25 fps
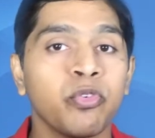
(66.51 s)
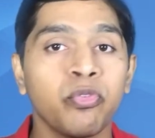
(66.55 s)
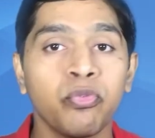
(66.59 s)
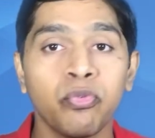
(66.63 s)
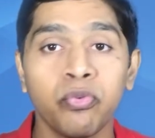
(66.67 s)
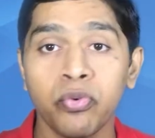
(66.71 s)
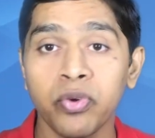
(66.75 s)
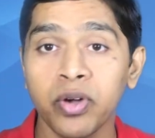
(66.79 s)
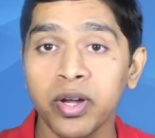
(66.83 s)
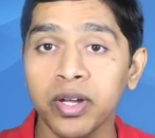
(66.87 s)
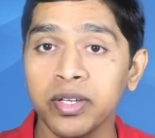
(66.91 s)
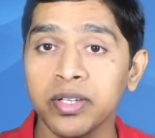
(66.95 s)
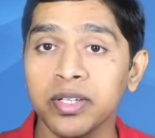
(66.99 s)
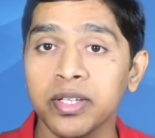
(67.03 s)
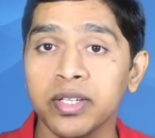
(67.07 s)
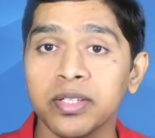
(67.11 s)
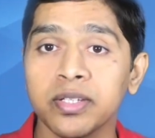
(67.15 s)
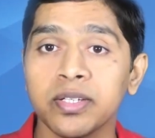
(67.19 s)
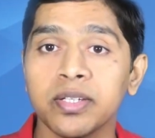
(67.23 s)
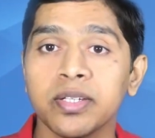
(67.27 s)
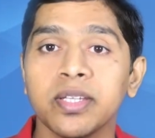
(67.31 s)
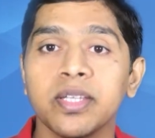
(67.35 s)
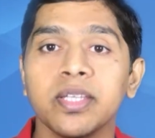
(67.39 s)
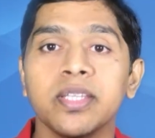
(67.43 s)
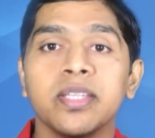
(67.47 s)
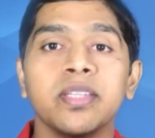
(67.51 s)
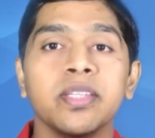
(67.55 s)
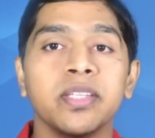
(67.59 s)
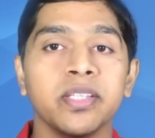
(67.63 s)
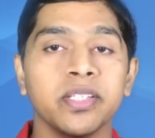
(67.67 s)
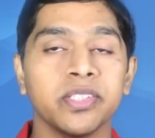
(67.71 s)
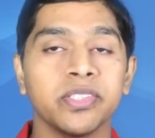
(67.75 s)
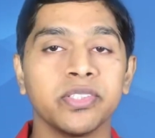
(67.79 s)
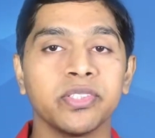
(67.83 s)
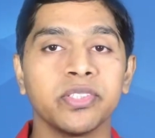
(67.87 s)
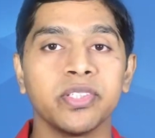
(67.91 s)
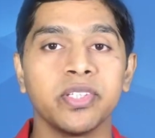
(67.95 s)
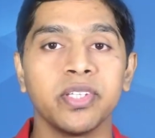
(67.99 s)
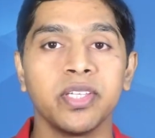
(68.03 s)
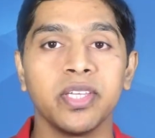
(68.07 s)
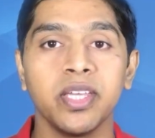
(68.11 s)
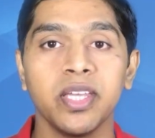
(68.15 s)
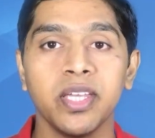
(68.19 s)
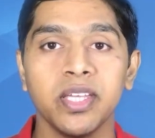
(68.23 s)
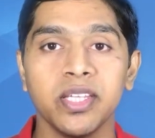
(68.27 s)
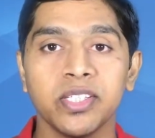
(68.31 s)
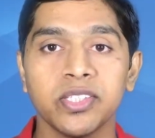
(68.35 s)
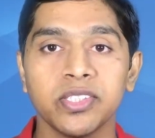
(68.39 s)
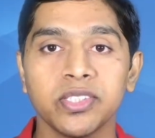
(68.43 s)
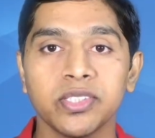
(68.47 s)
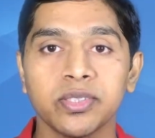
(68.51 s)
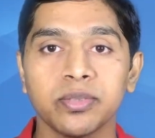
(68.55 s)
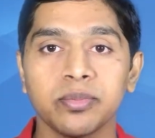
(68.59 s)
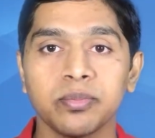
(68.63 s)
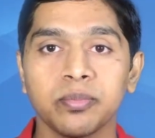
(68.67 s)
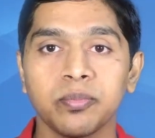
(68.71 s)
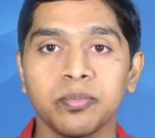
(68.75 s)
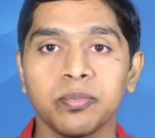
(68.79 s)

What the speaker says: frontend in this case.